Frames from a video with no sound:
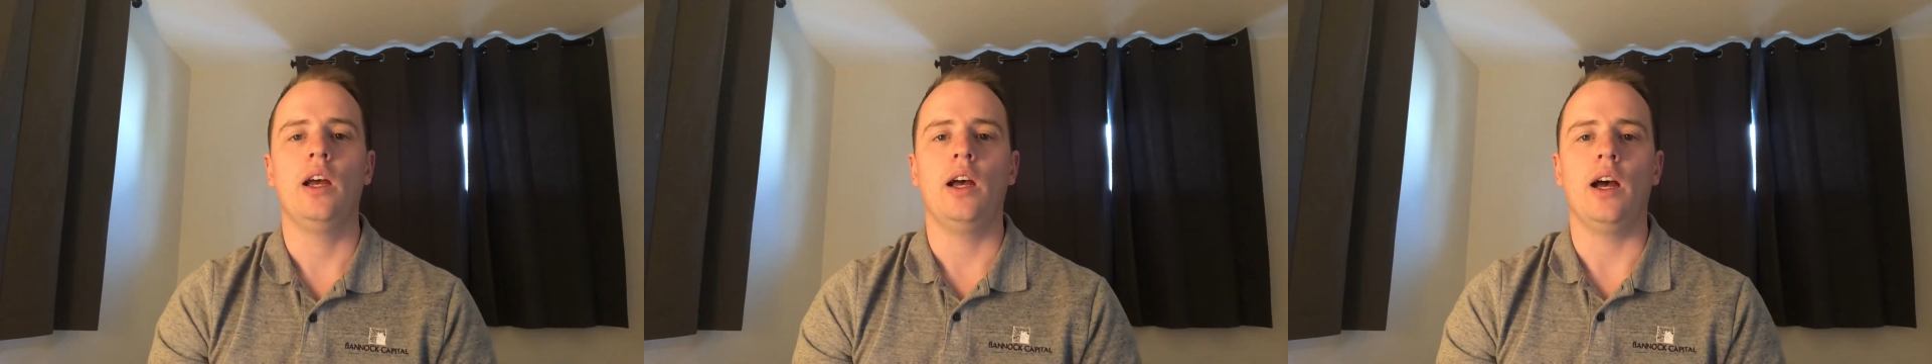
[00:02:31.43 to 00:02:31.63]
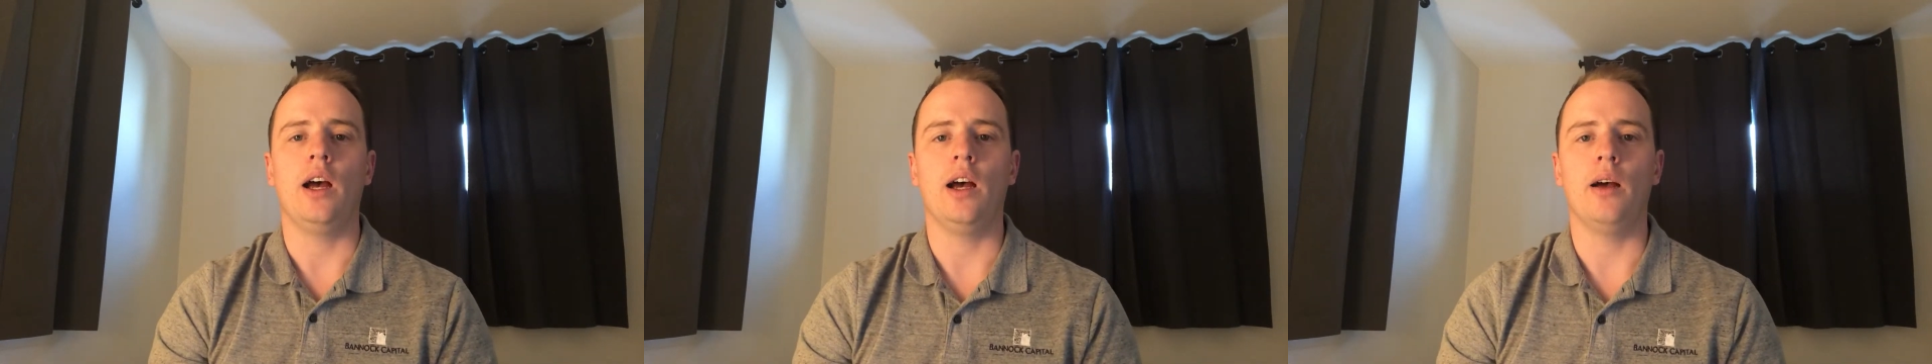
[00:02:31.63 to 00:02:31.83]

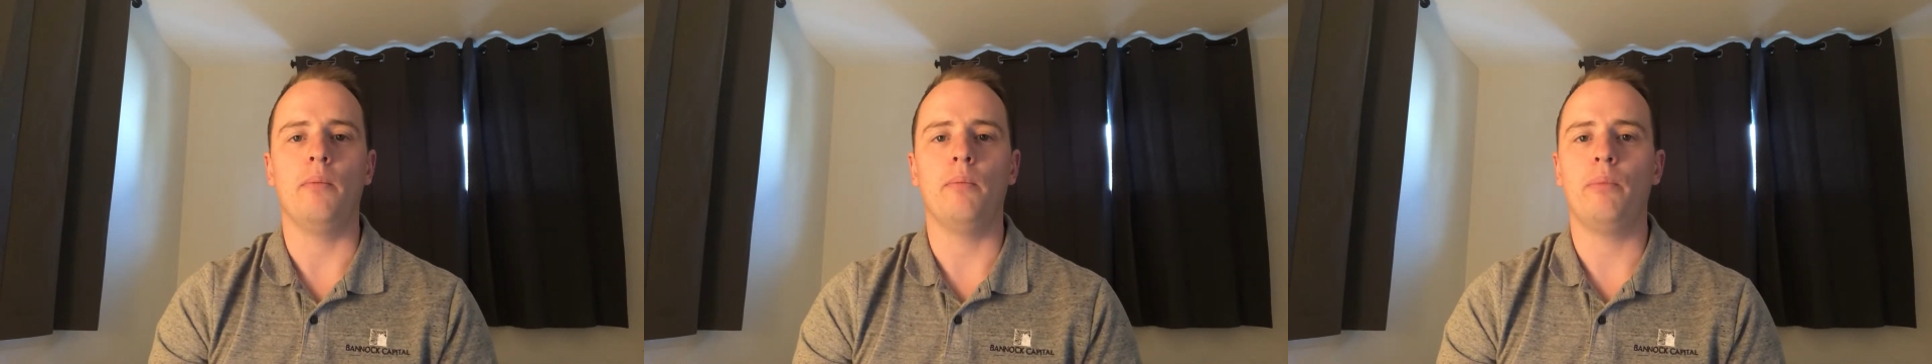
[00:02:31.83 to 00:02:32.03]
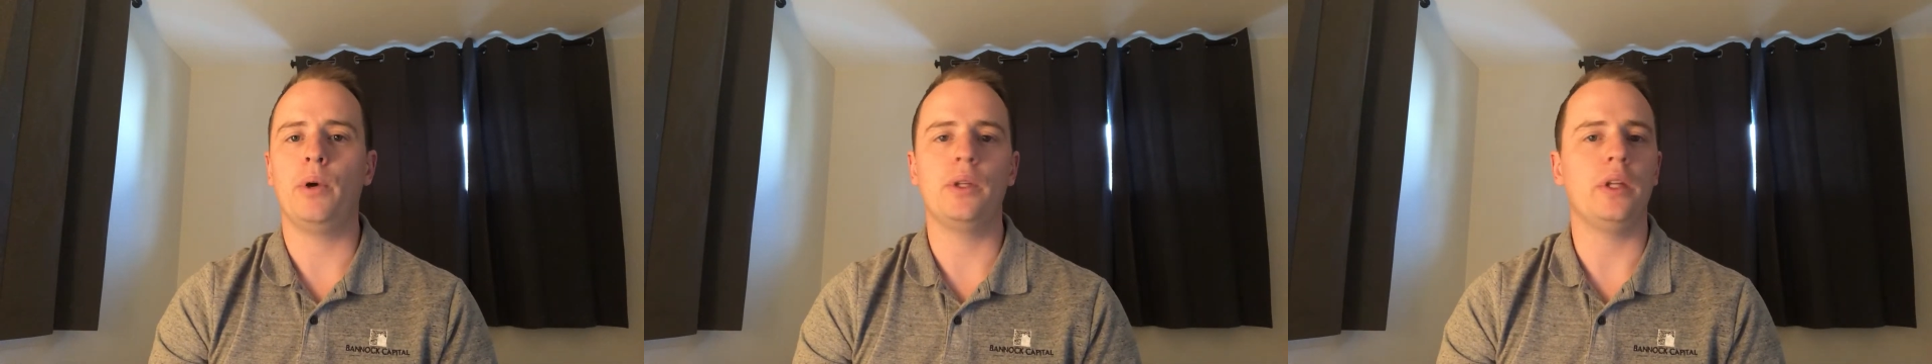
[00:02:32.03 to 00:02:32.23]

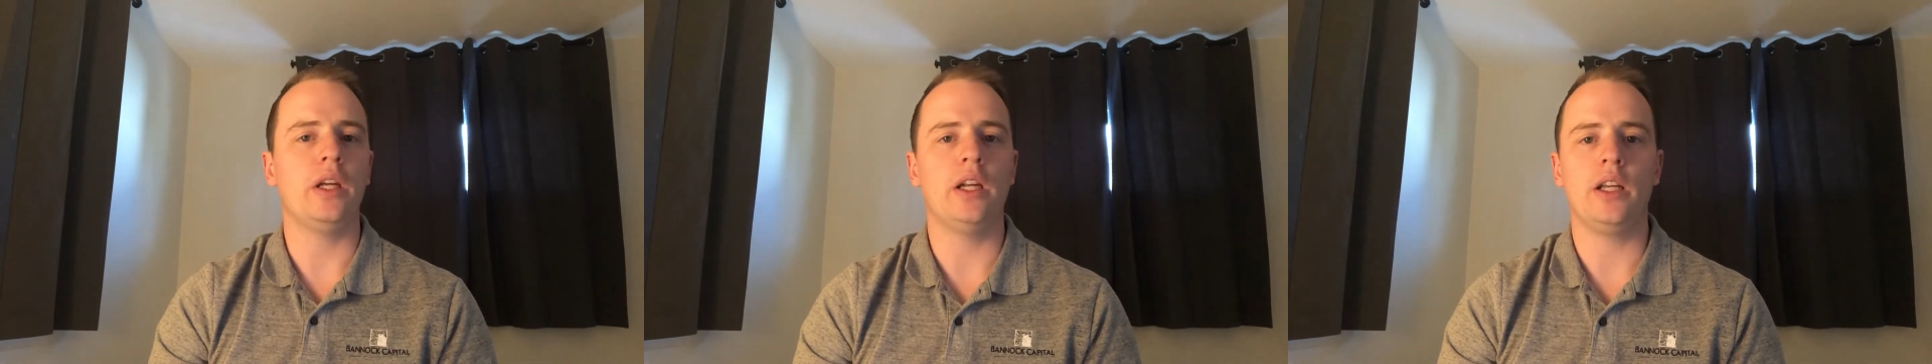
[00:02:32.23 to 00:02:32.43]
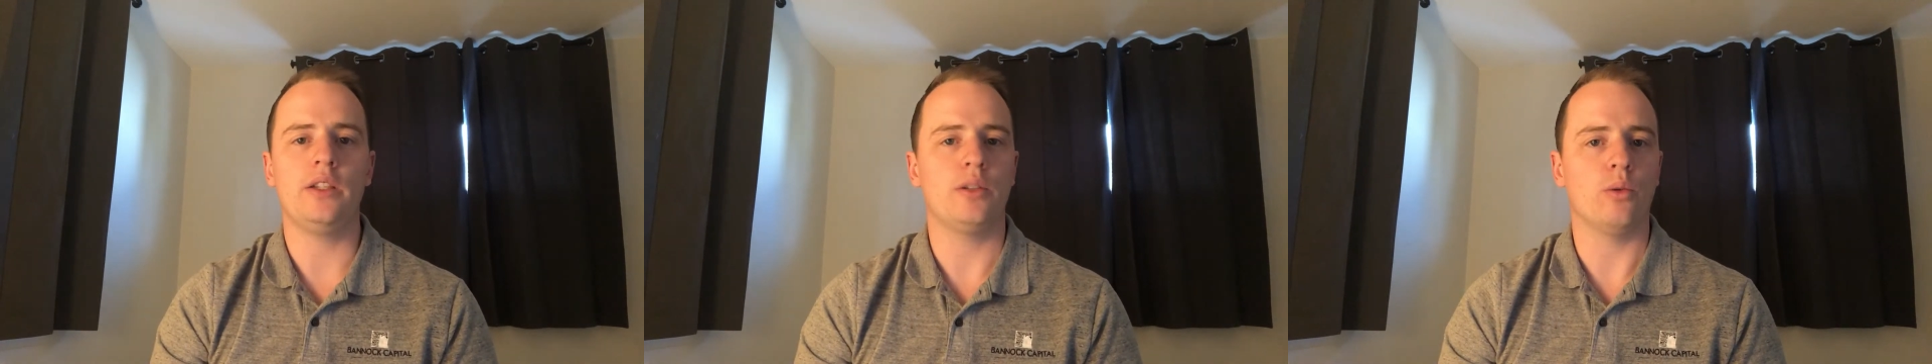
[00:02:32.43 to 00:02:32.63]
but
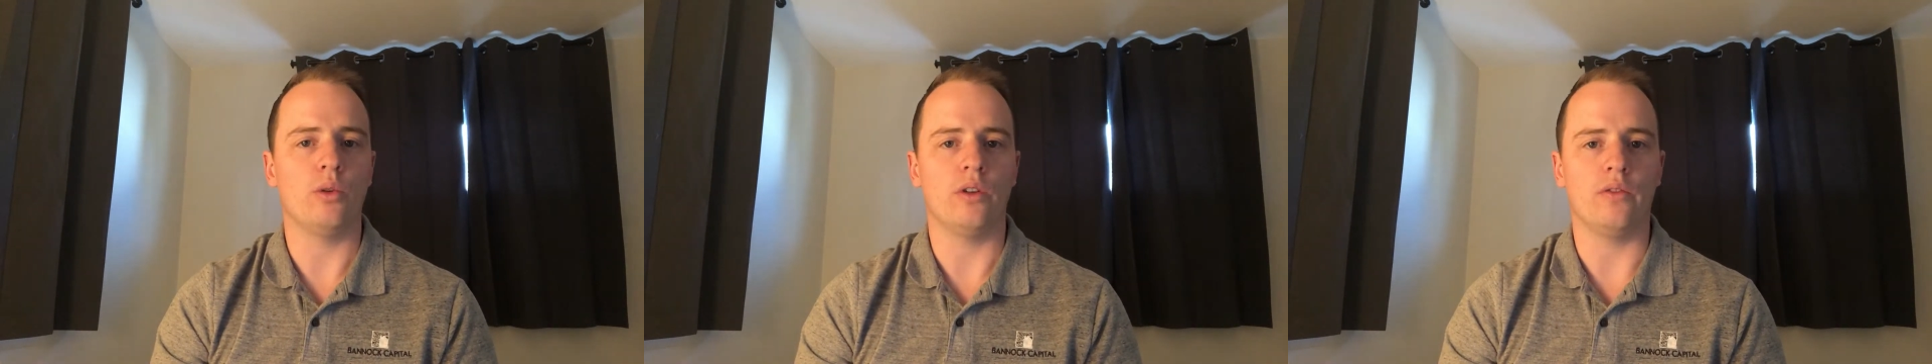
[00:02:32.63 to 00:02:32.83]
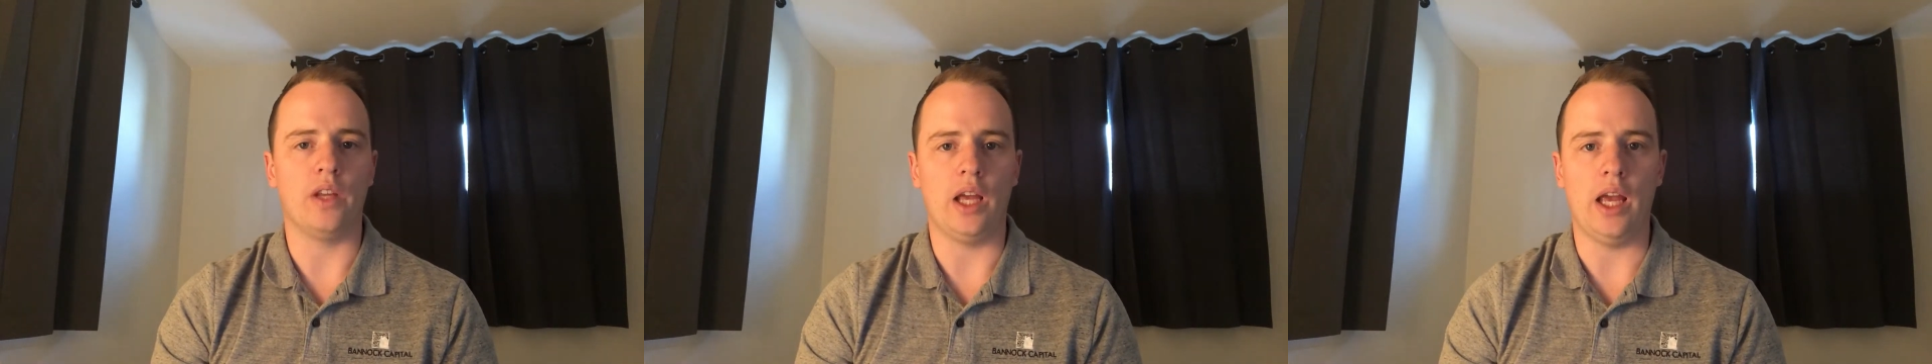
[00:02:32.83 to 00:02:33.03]
any
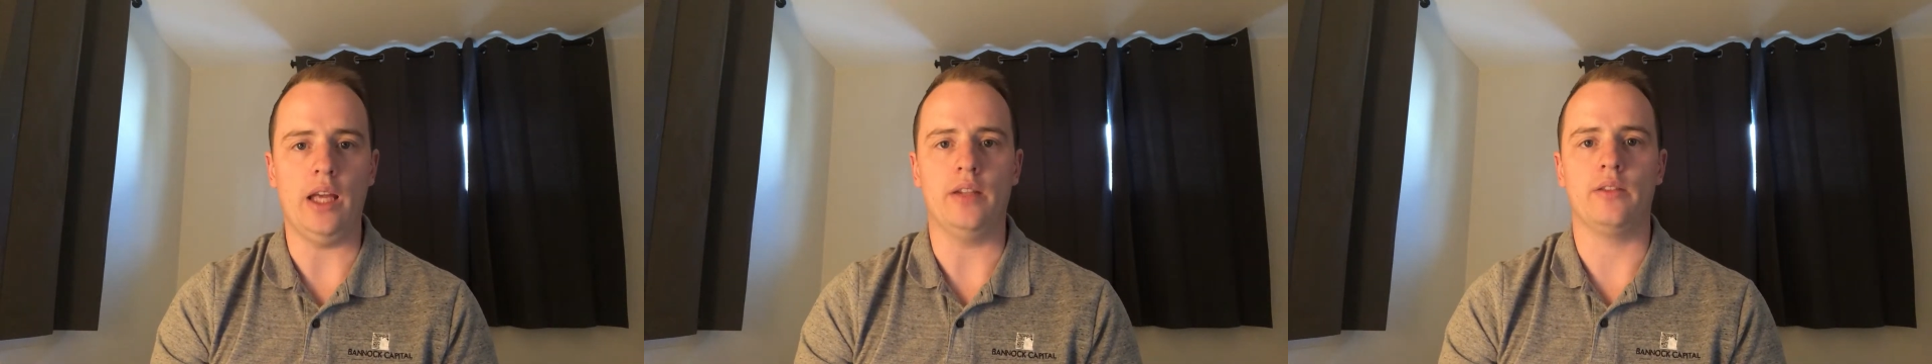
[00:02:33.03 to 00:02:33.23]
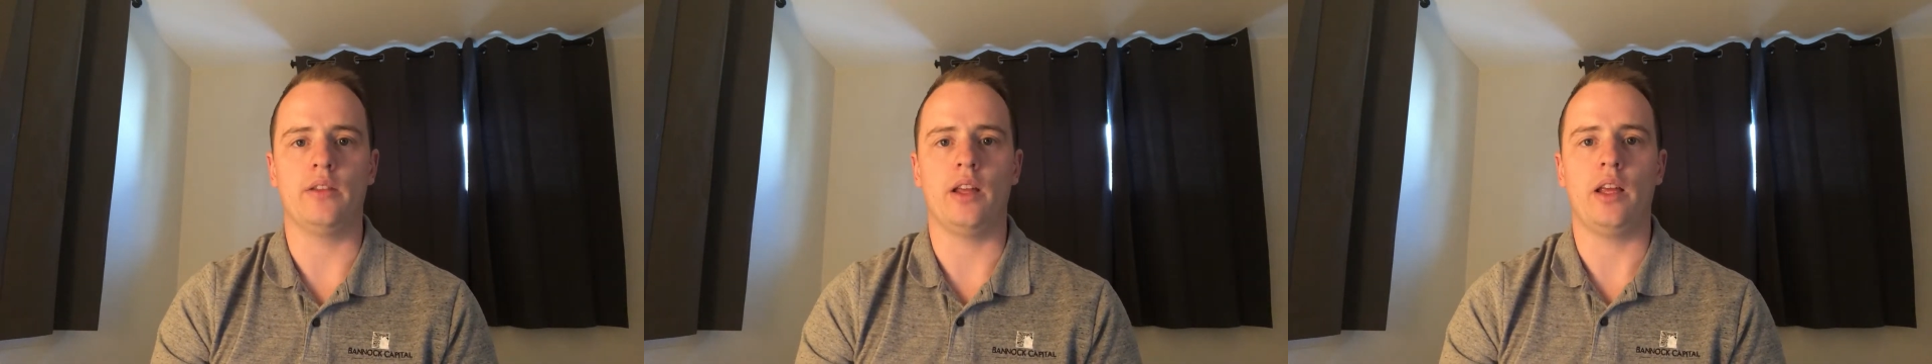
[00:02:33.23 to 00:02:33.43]
sort of
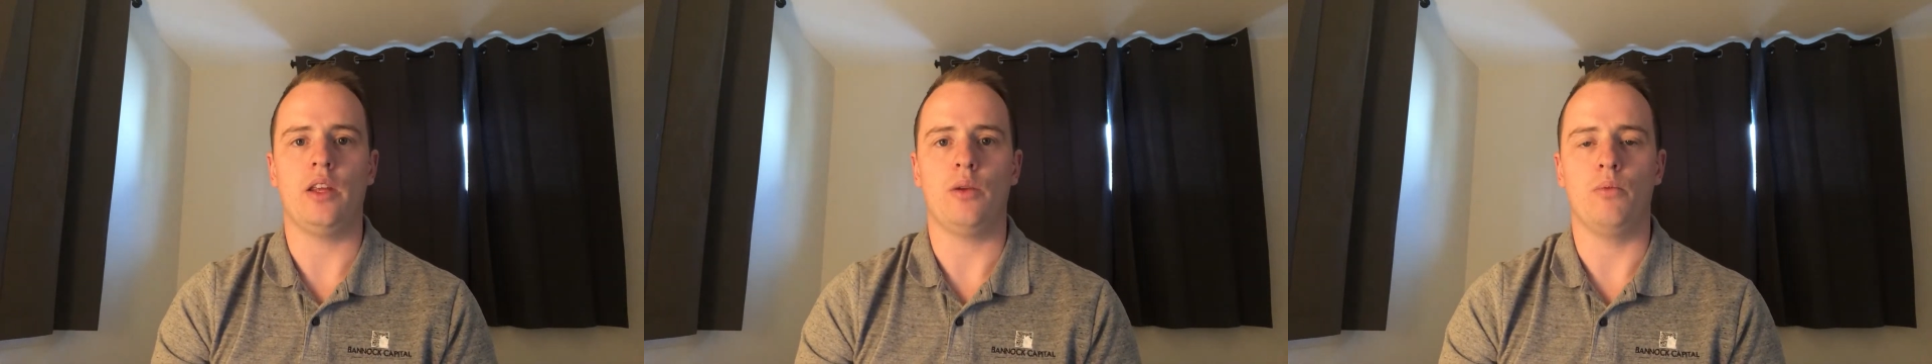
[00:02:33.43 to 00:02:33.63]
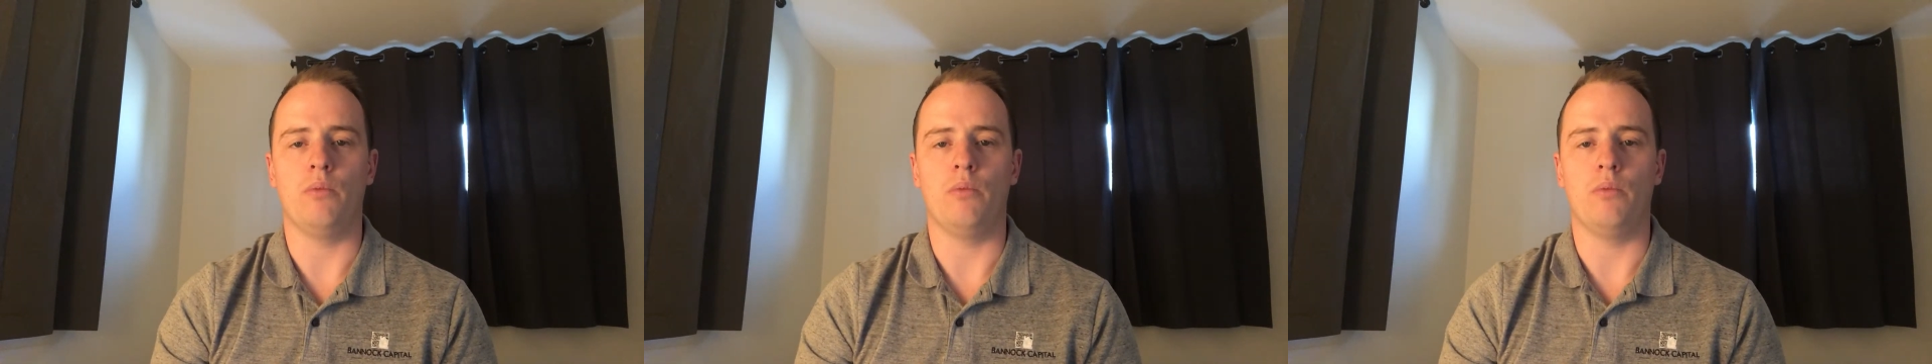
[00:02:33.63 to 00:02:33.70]
gains that you